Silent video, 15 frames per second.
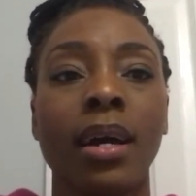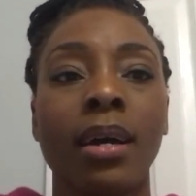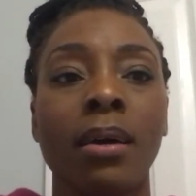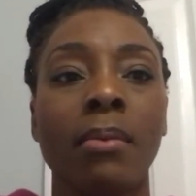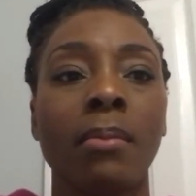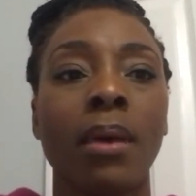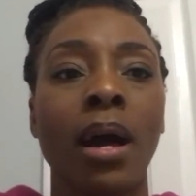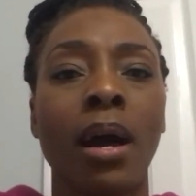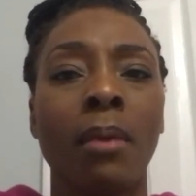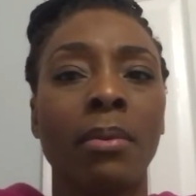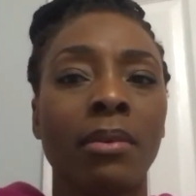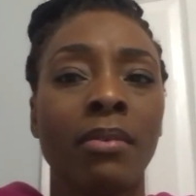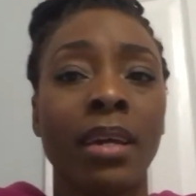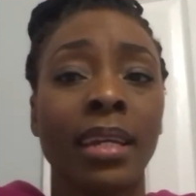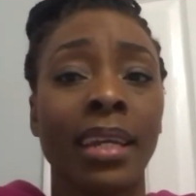I'll
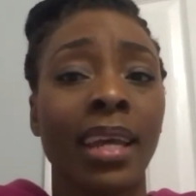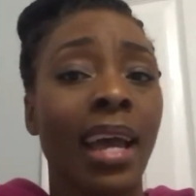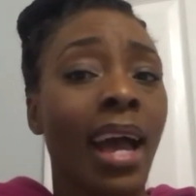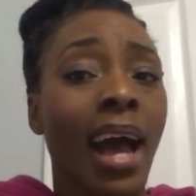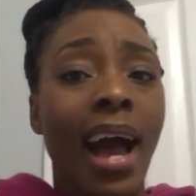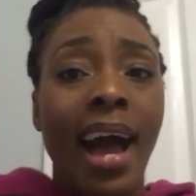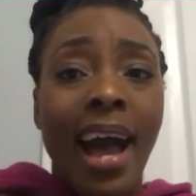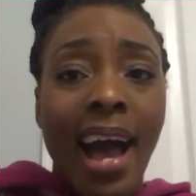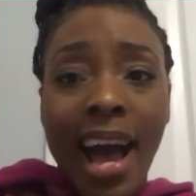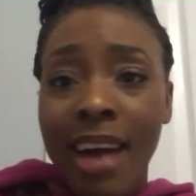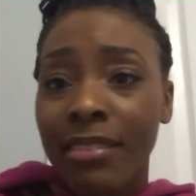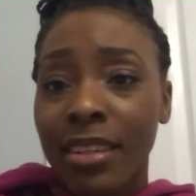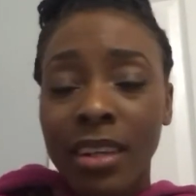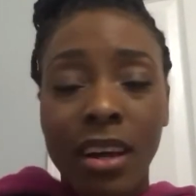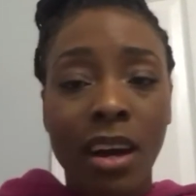be ready. I
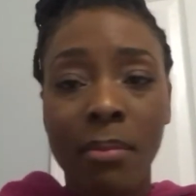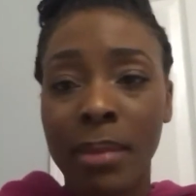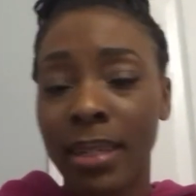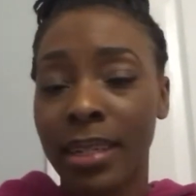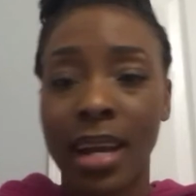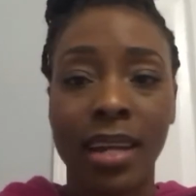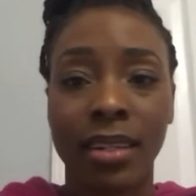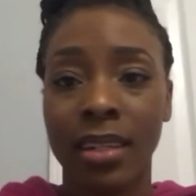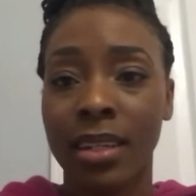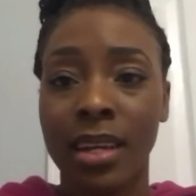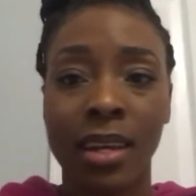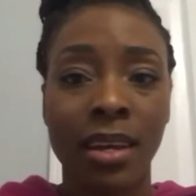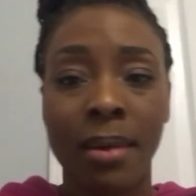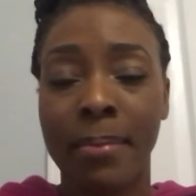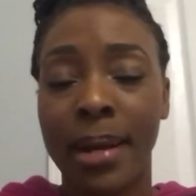haven't called my doctor
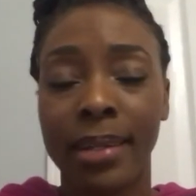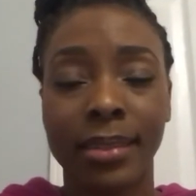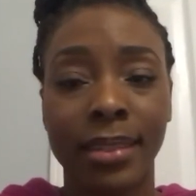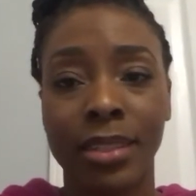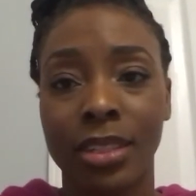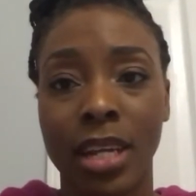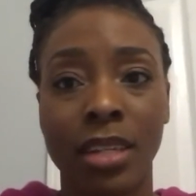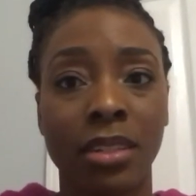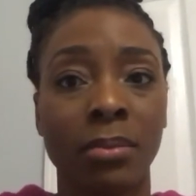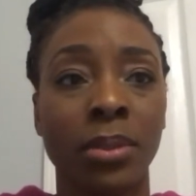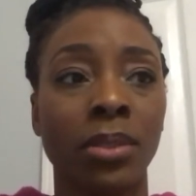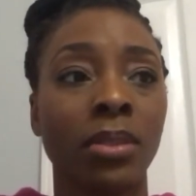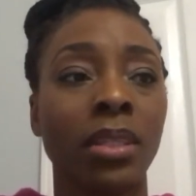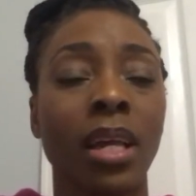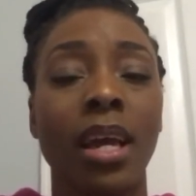yet about the
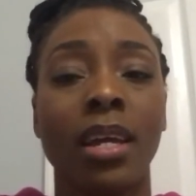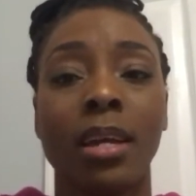injectables.